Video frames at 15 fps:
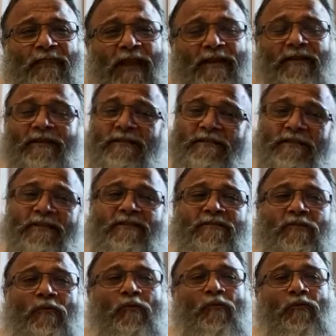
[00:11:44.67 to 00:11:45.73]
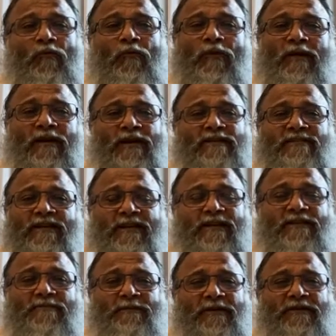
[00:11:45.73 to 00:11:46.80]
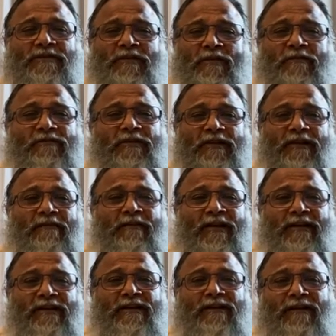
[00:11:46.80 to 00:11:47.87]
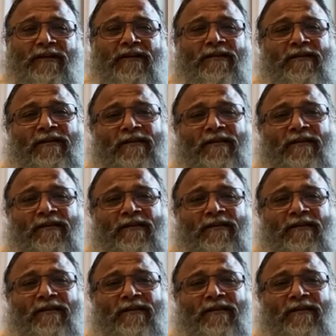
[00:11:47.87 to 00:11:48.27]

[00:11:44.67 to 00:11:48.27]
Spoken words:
And he sees the whole world as an expression of the divine.